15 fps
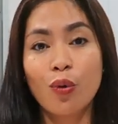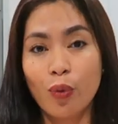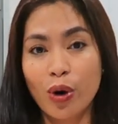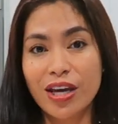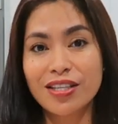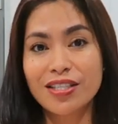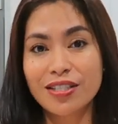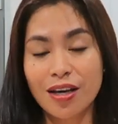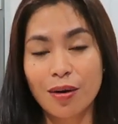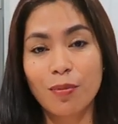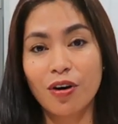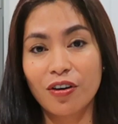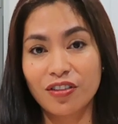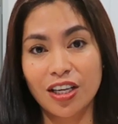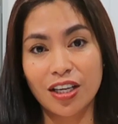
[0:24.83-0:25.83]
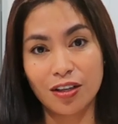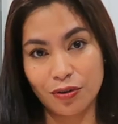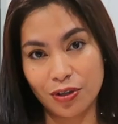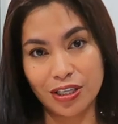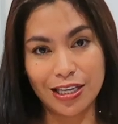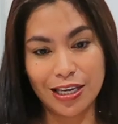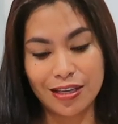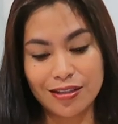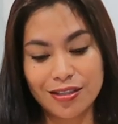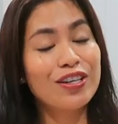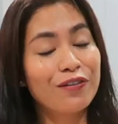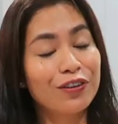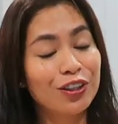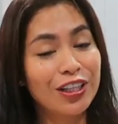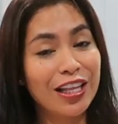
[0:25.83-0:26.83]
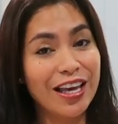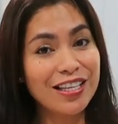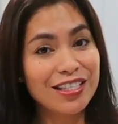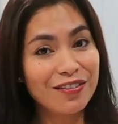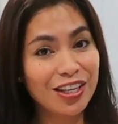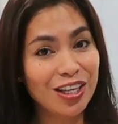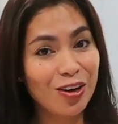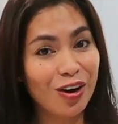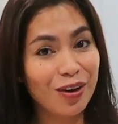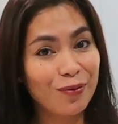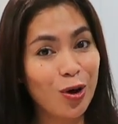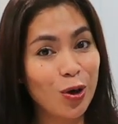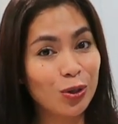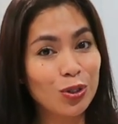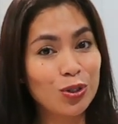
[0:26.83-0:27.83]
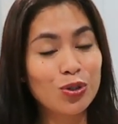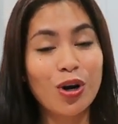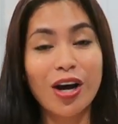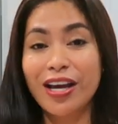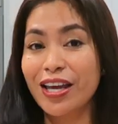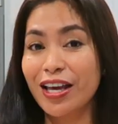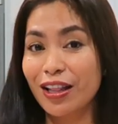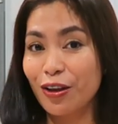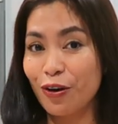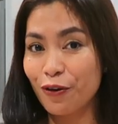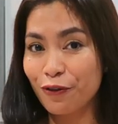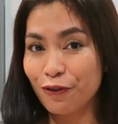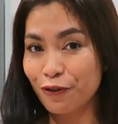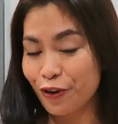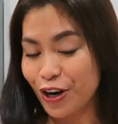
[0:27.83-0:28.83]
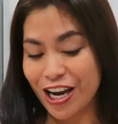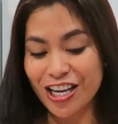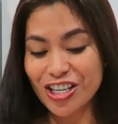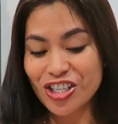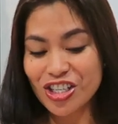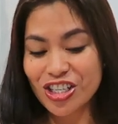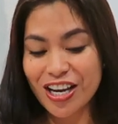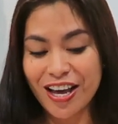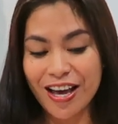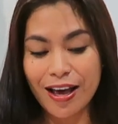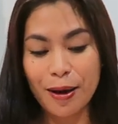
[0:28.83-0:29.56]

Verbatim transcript: waste some of the ingredients so for today's video I'm going to try Hello Fresh